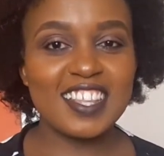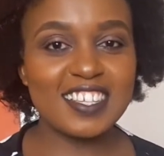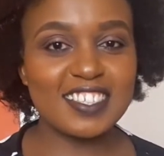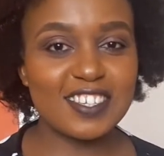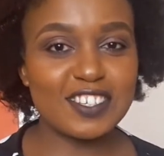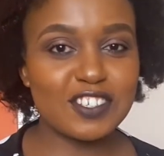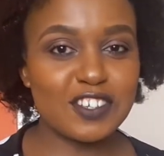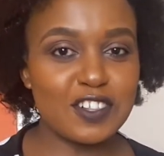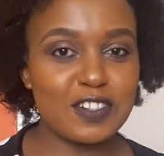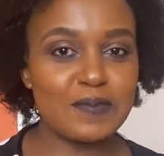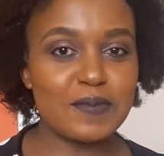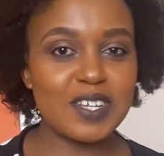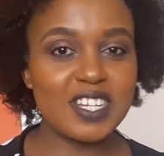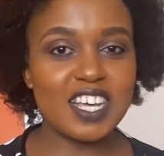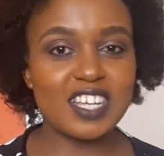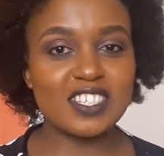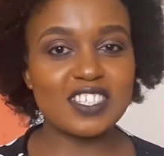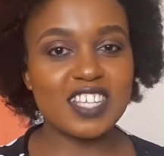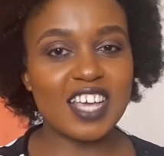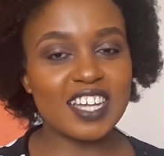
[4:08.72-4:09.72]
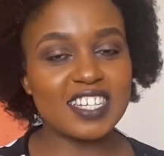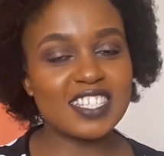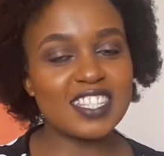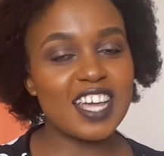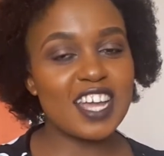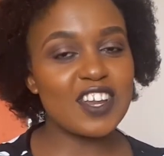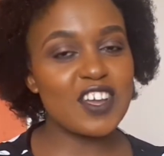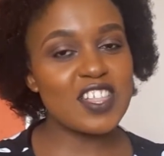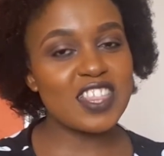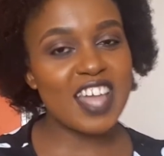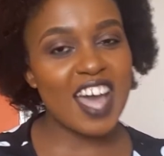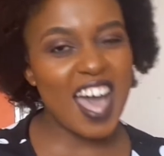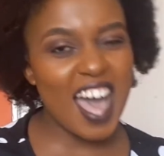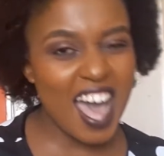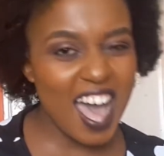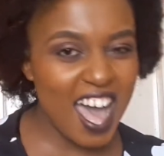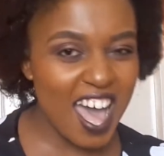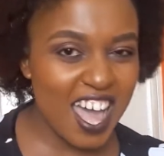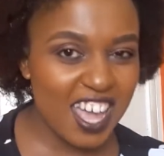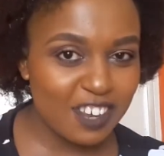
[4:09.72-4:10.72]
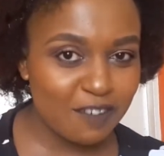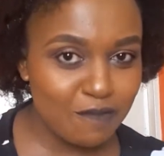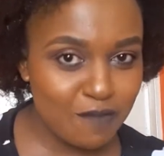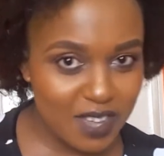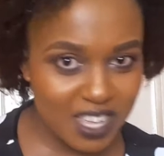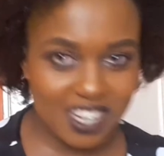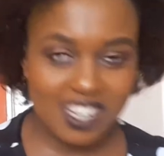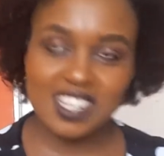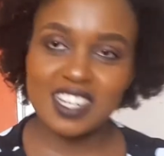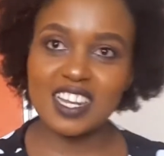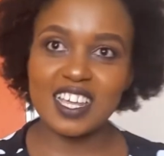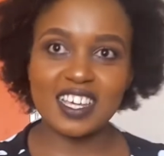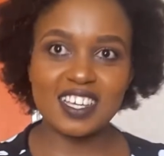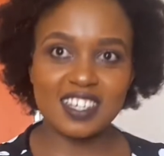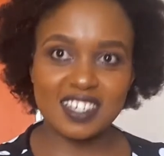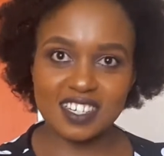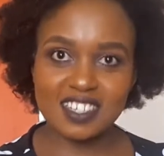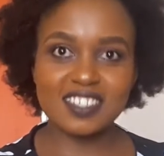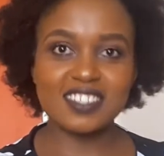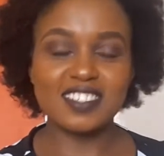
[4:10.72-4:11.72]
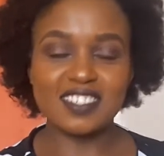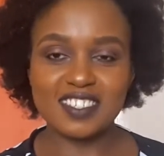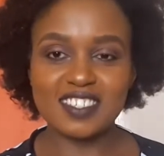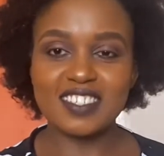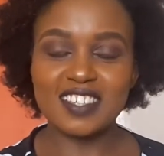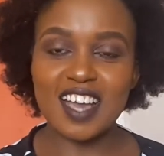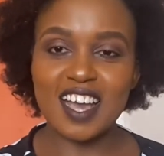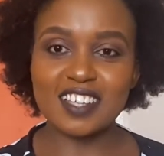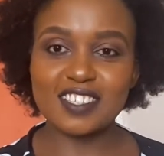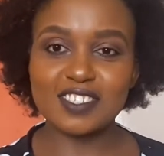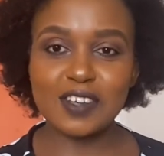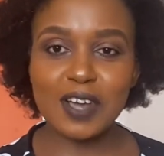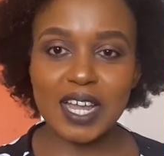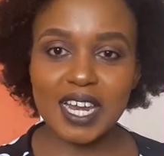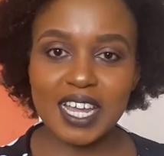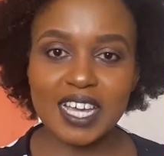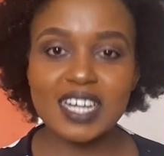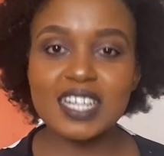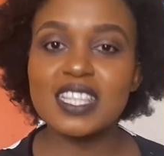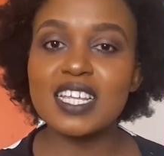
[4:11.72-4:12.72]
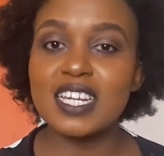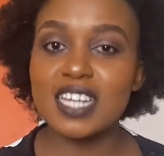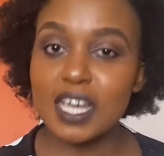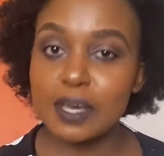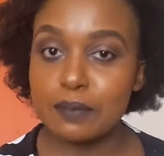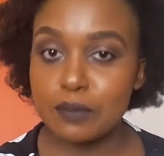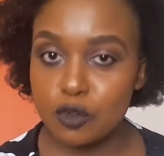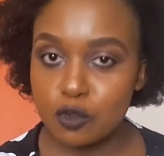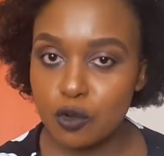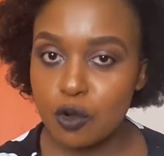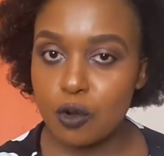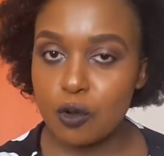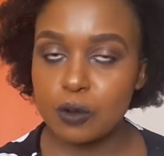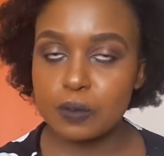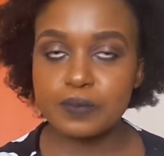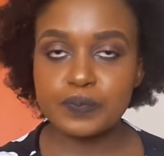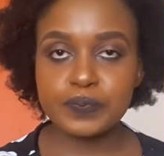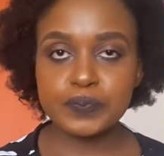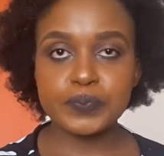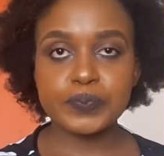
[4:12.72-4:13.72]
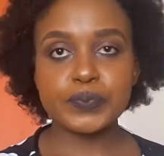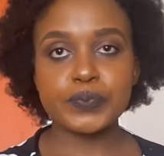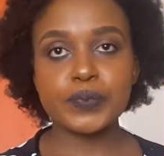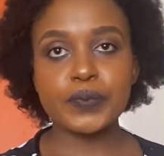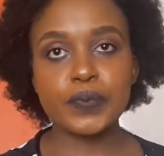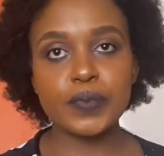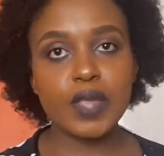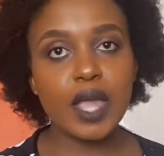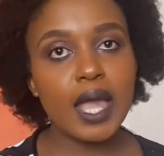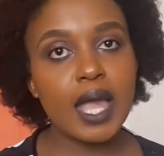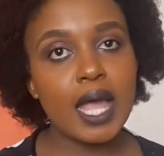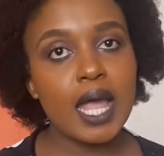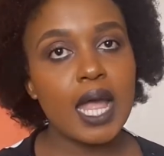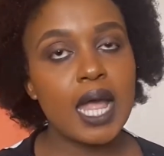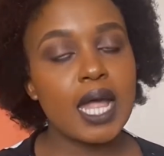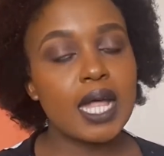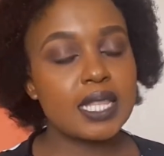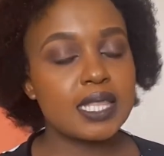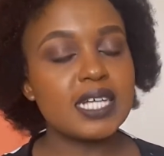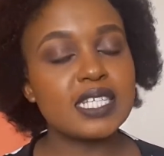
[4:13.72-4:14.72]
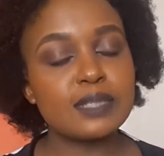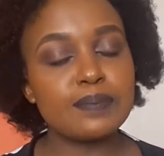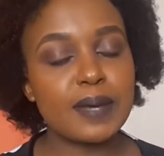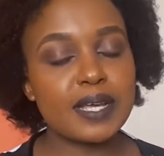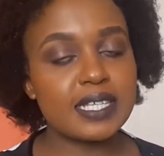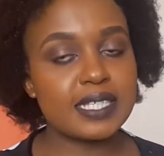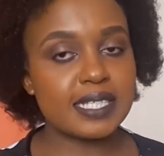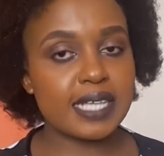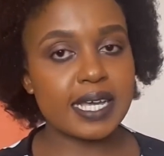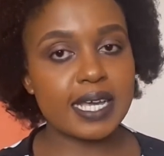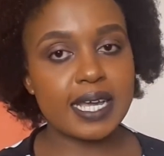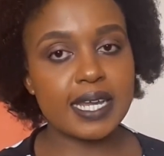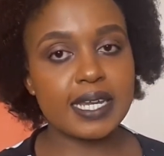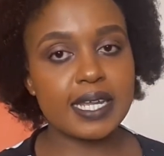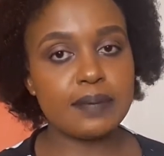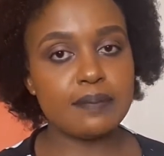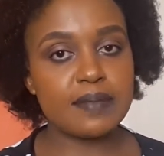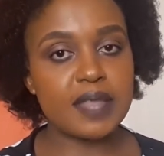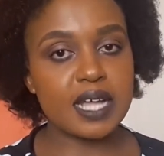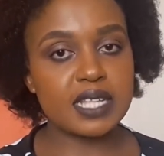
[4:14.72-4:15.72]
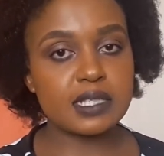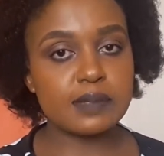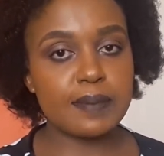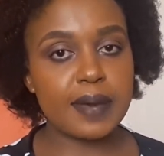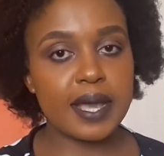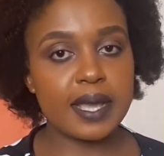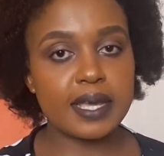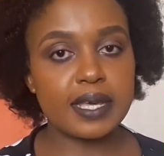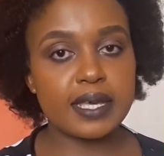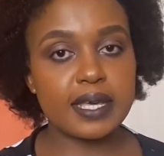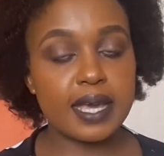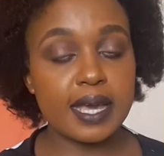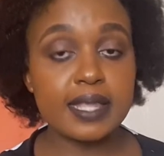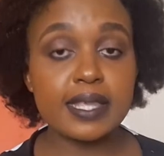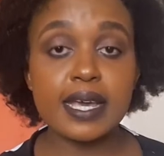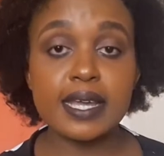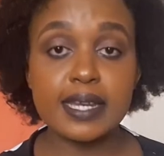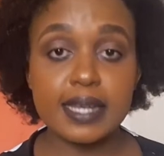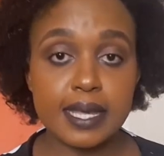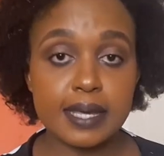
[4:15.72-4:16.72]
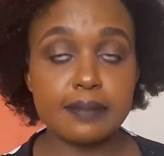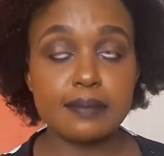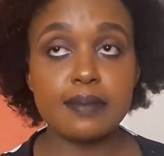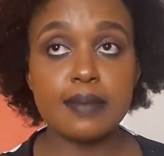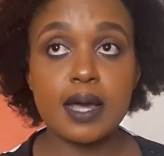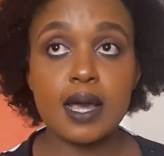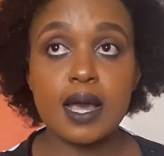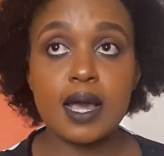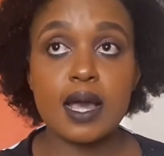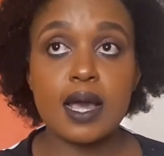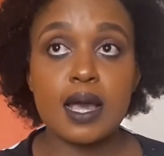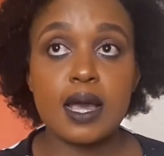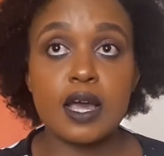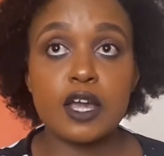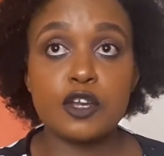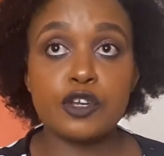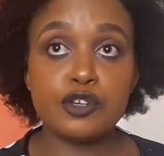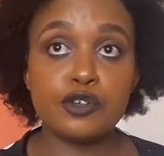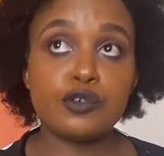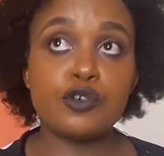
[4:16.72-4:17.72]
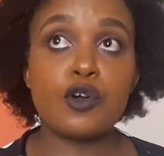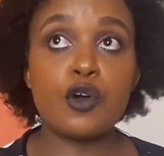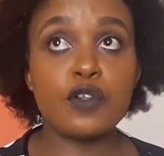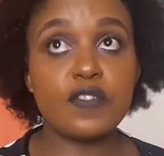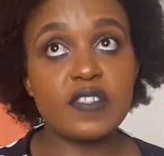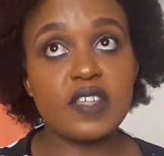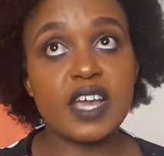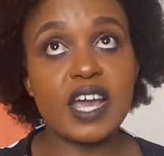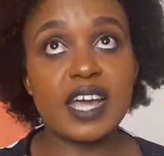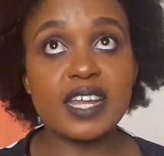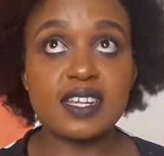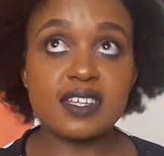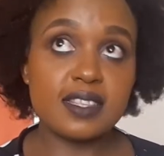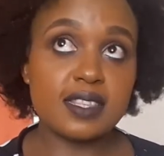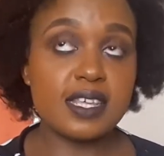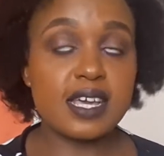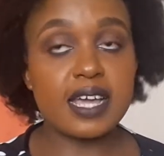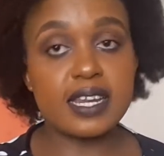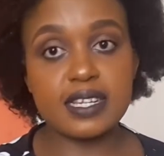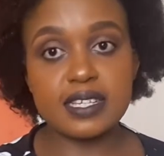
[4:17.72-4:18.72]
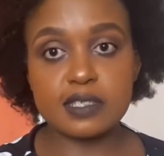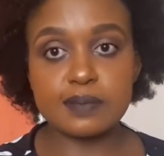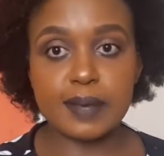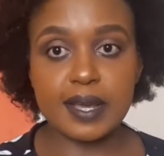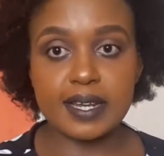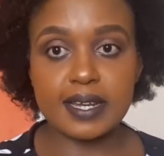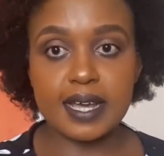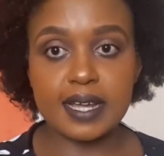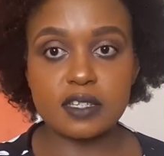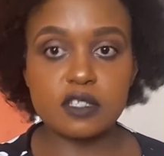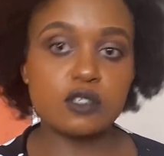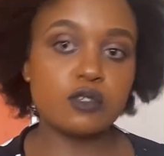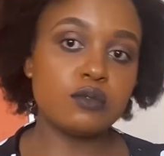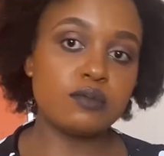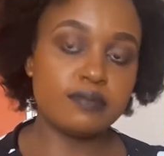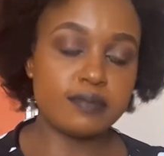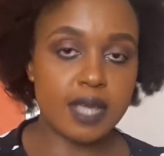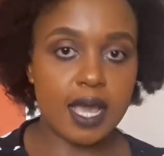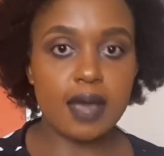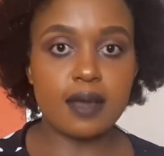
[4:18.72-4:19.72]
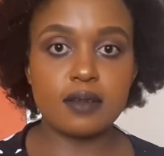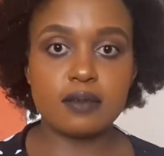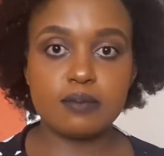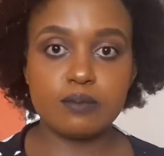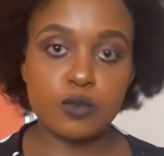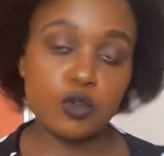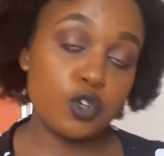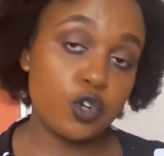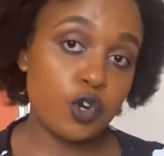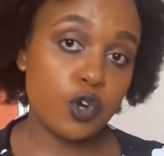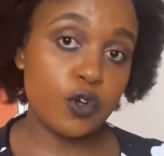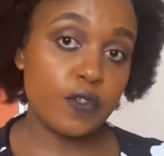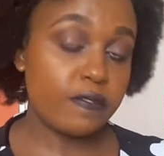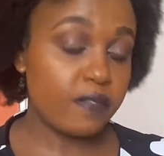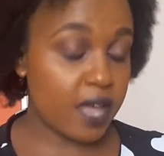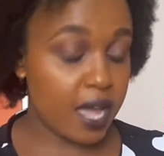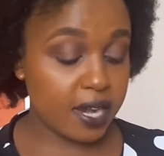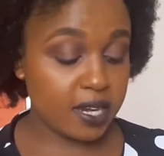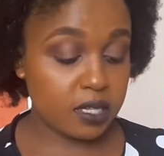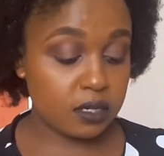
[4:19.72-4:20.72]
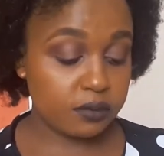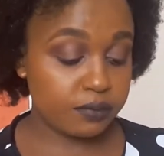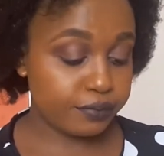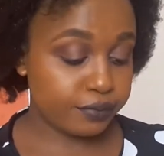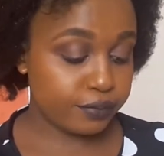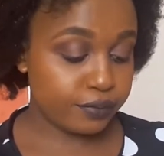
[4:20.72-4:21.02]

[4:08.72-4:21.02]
the social media society, there are not that many. Like, yeah, so I like the name Nduko. That's my second name. That's my Kenyan name. Nduko Ndiani. Ndiani is my dad. So, yeah, Nduko Ndiani.